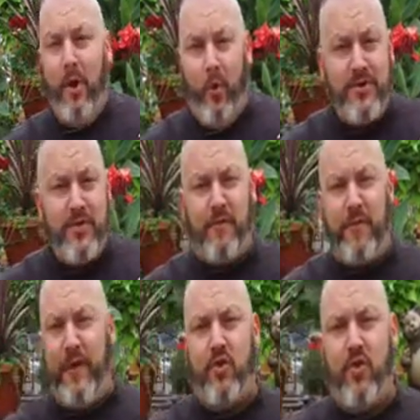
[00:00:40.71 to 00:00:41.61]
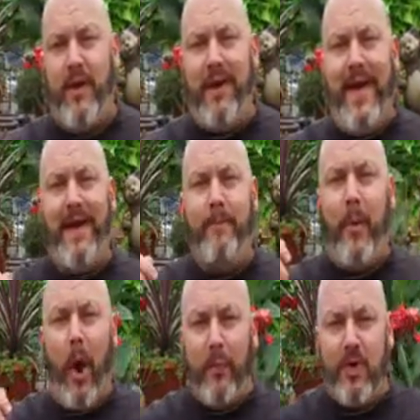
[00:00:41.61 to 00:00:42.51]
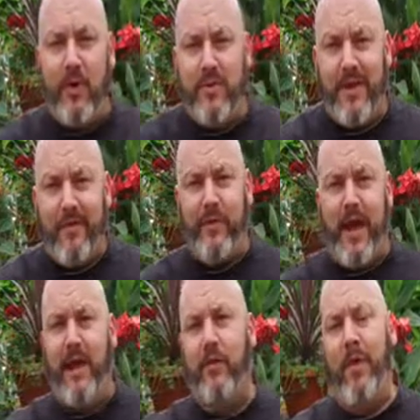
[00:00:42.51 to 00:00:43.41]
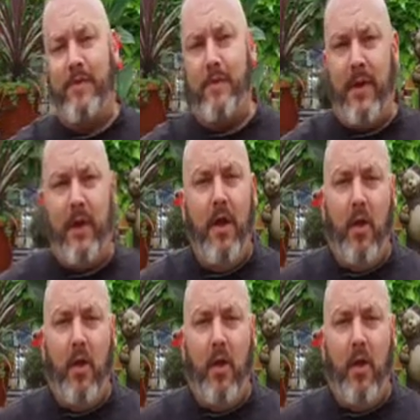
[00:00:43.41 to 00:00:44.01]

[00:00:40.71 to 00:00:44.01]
We just finished doing a barbecue deviled egg recipe.